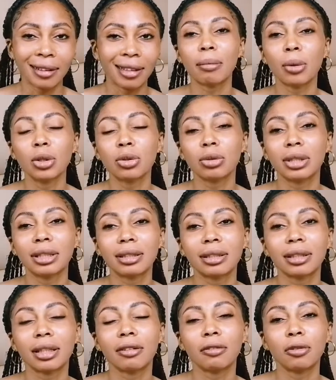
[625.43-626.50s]
I'm going to
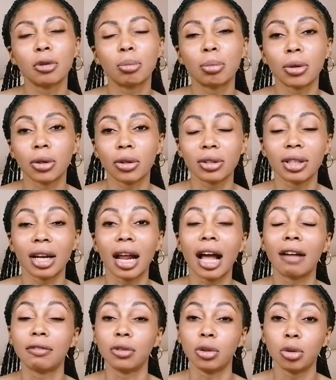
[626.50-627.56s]
list a few products
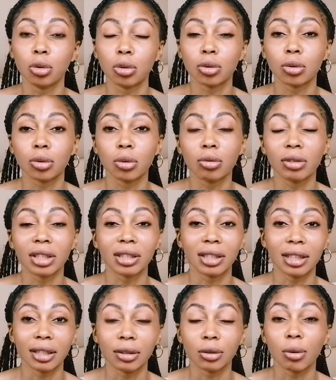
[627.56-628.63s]
I have used over the
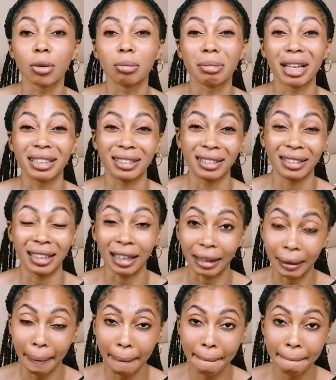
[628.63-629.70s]
years on my skin